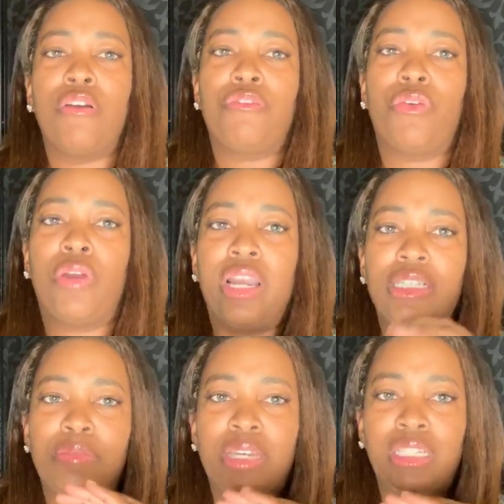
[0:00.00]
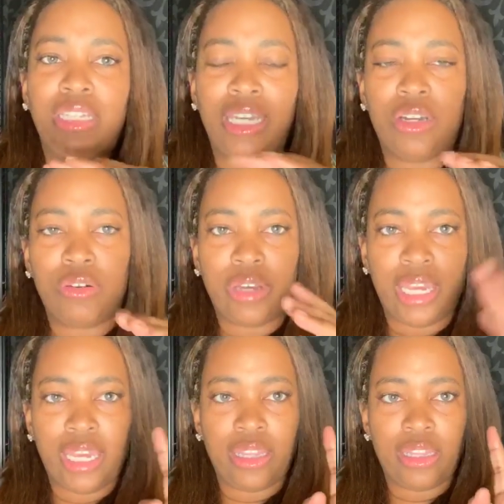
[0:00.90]
For it to be legal
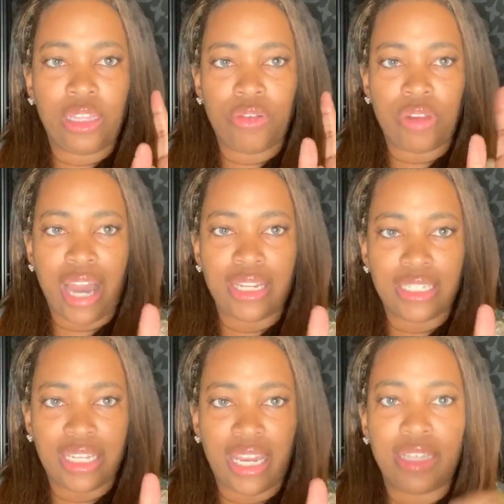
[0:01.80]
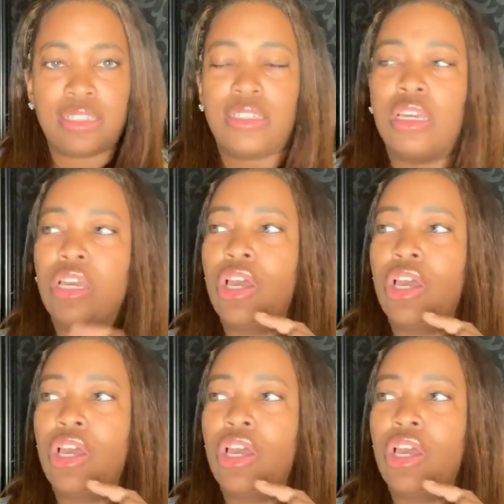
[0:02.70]
in the United States,